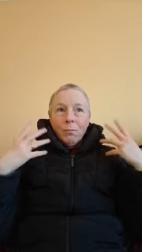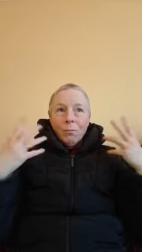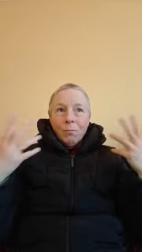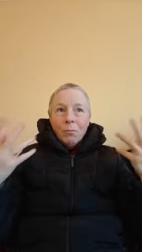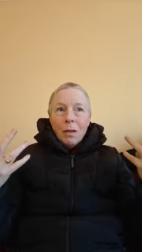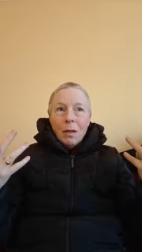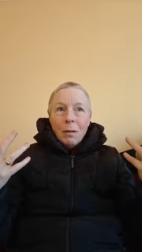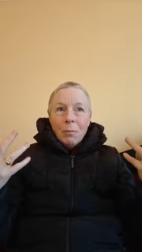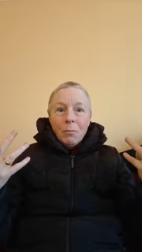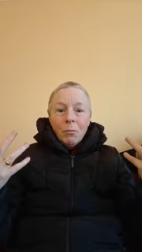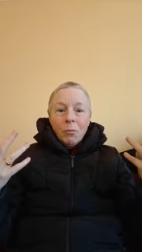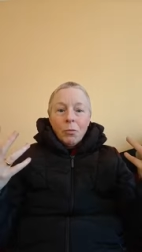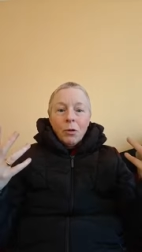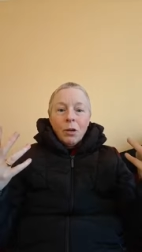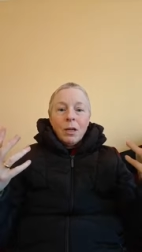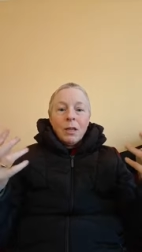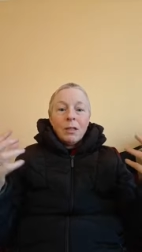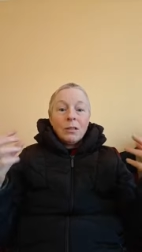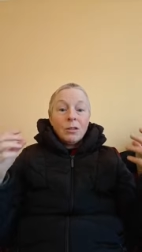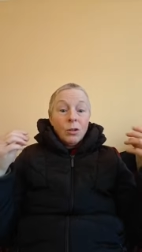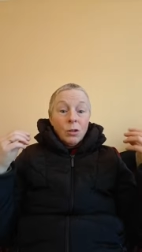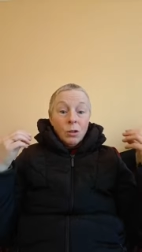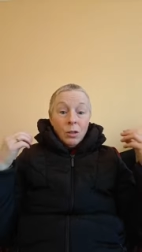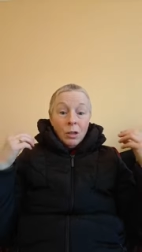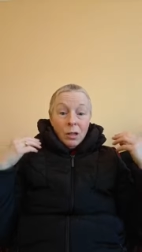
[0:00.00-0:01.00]
a memory,
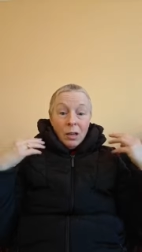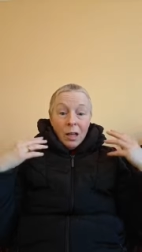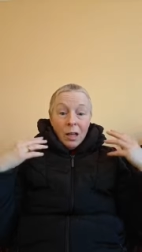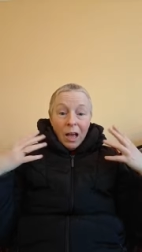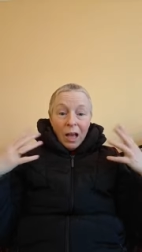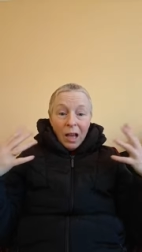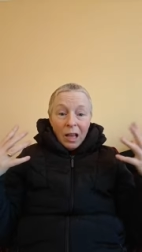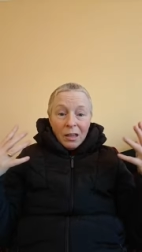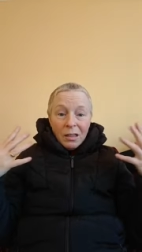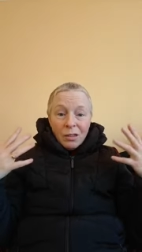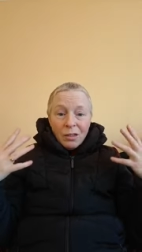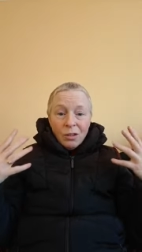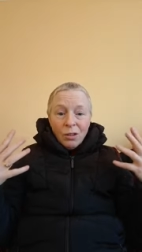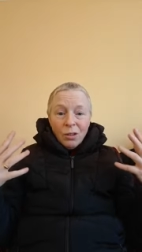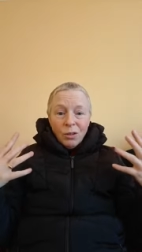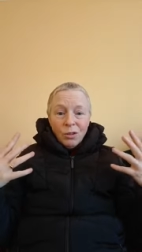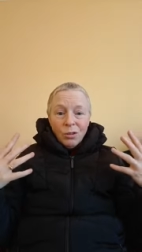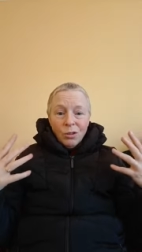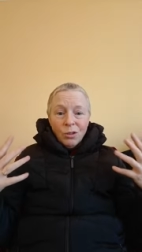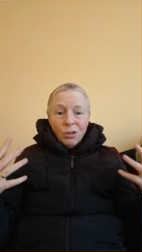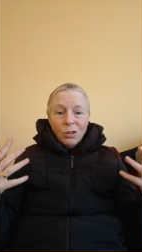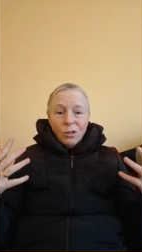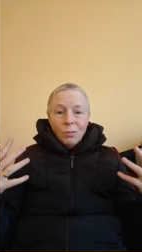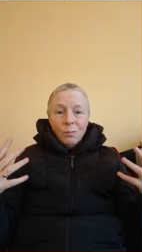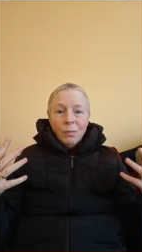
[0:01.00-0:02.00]
it's got an
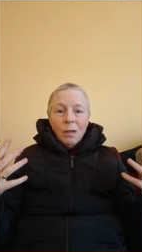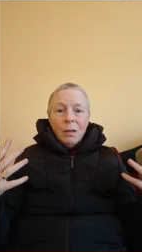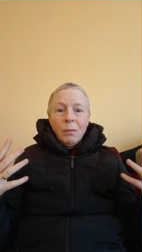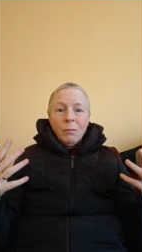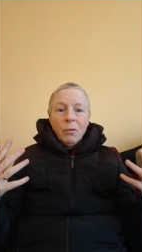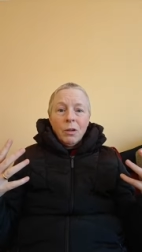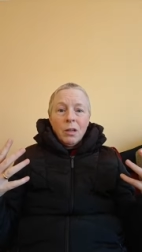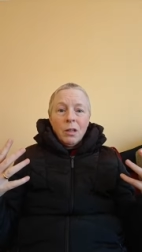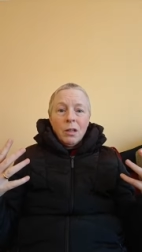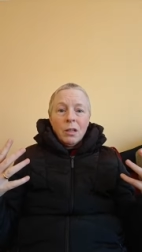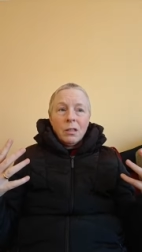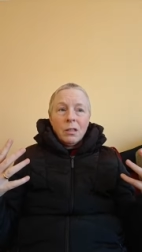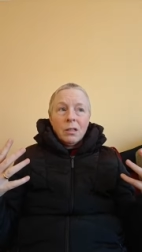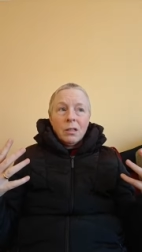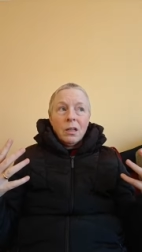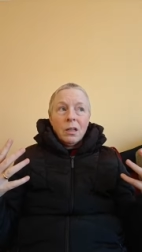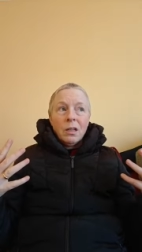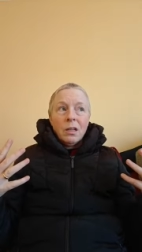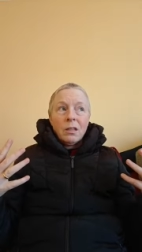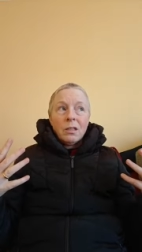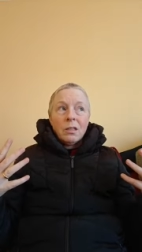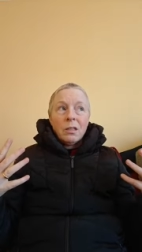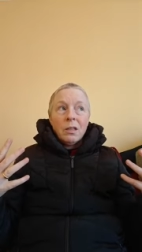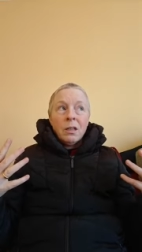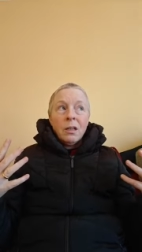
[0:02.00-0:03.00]
unconscious memory that
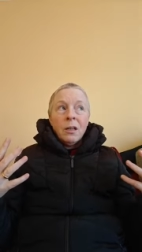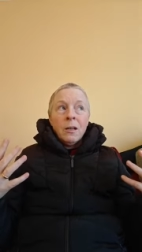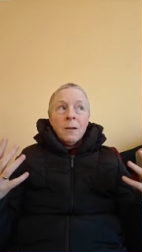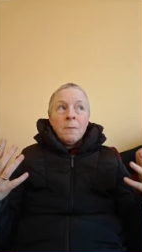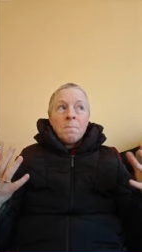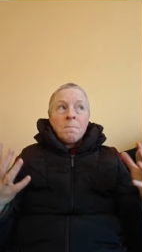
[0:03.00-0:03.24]
says,